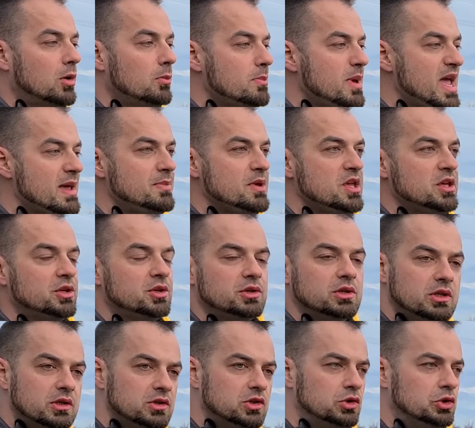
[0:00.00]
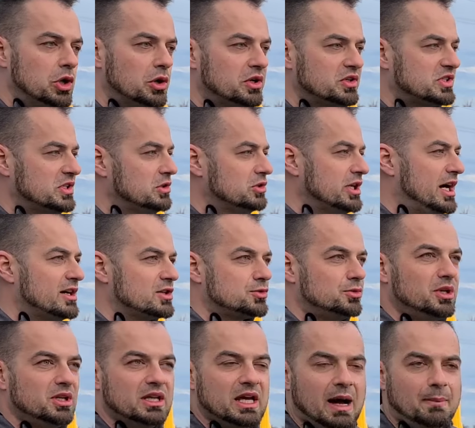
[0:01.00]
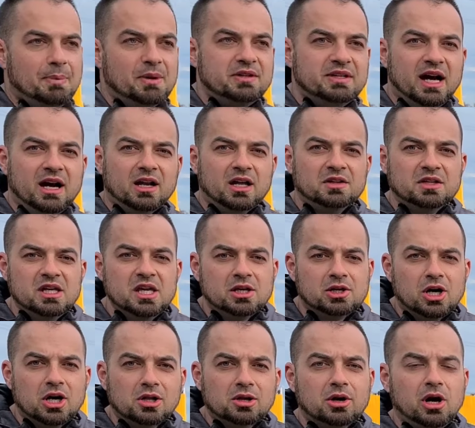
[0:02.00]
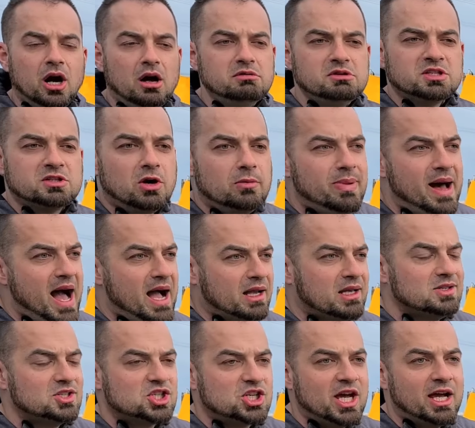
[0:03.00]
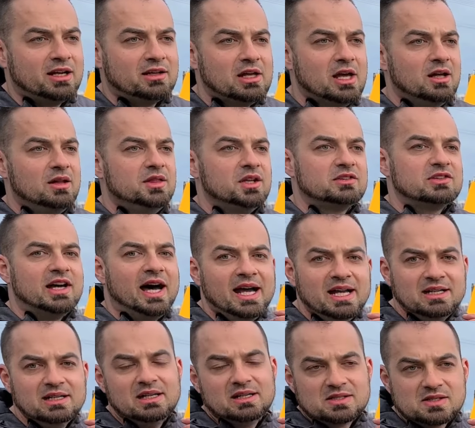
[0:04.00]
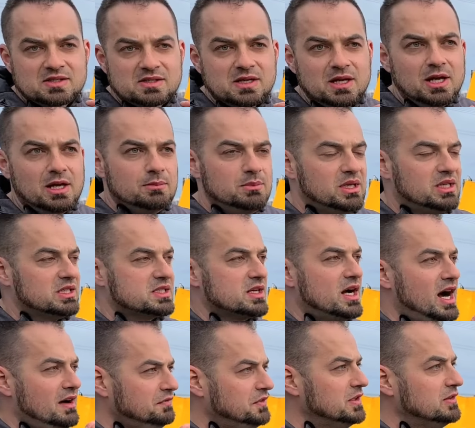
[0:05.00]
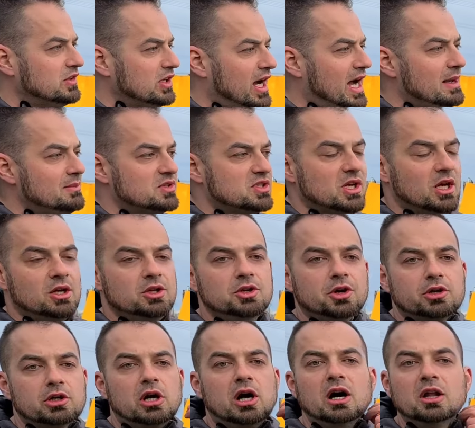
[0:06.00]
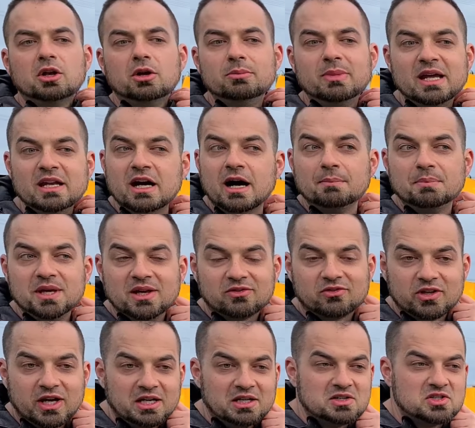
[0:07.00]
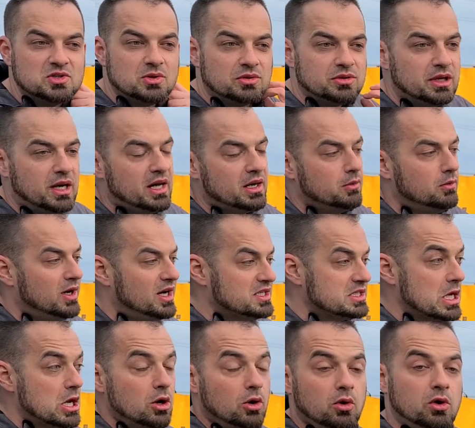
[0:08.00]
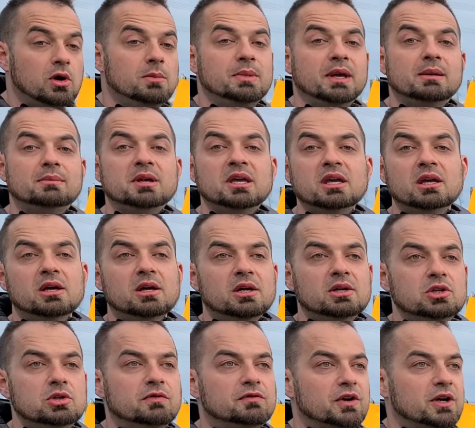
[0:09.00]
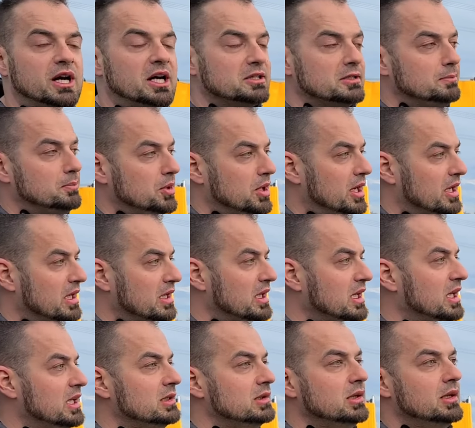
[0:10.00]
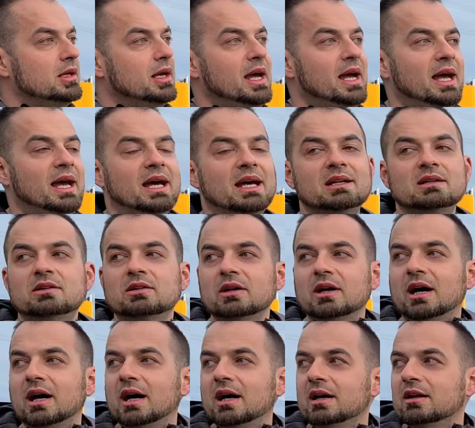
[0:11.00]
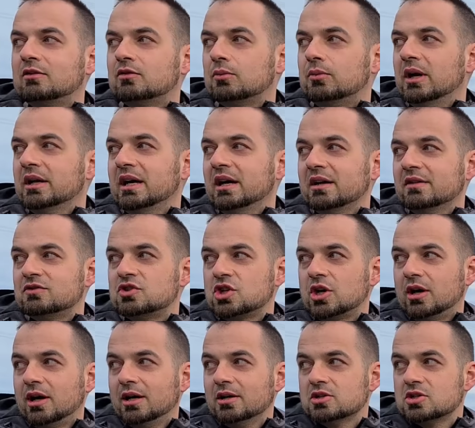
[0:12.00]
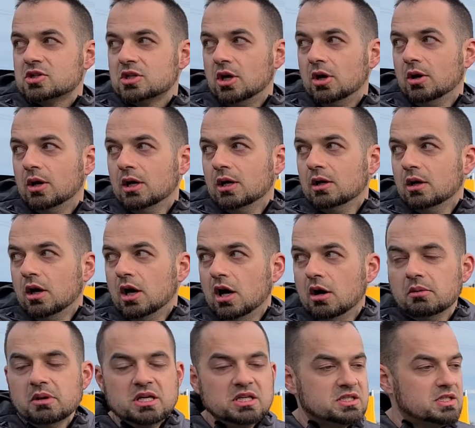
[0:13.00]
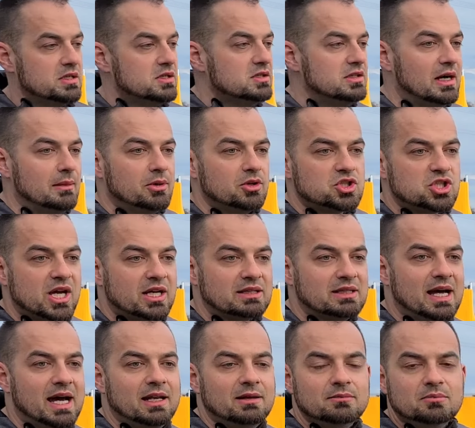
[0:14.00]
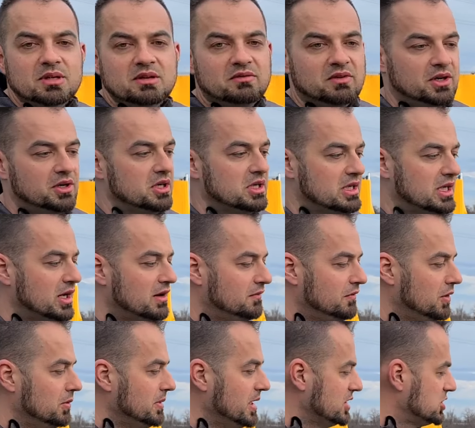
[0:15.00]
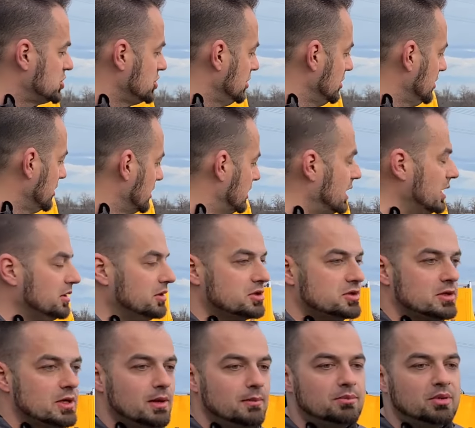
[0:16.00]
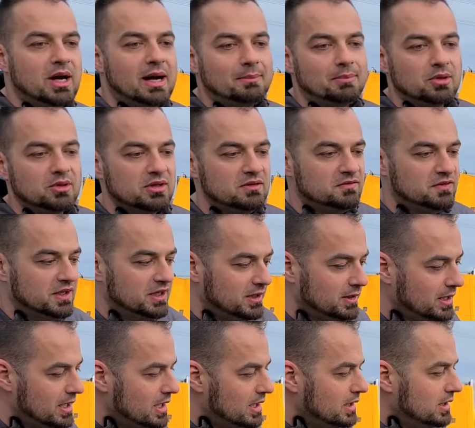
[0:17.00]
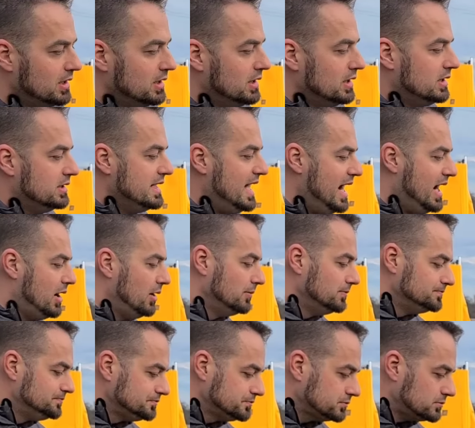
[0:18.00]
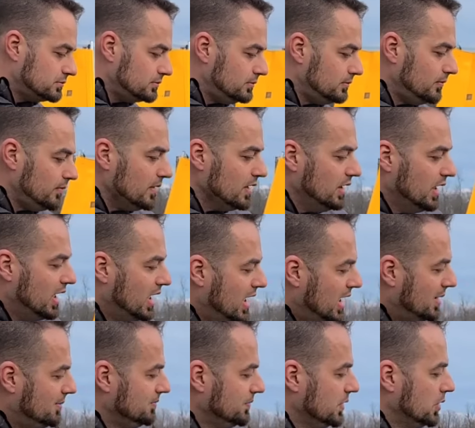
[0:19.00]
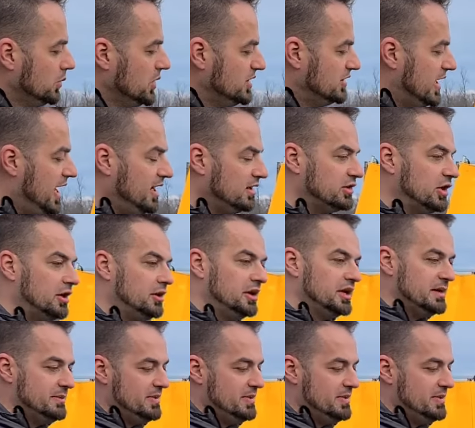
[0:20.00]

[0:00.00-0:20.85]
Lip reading: maybe you notice that your dog's really up and down on the e-collar, always go back and check the tightness, because oftentimes your collar may not be as tight as you thought it was, or maybe you forgot to plug it in and it's run out of charge. So always double check that and be very careful. Make sure your collar's properly fitted. Now, we talked already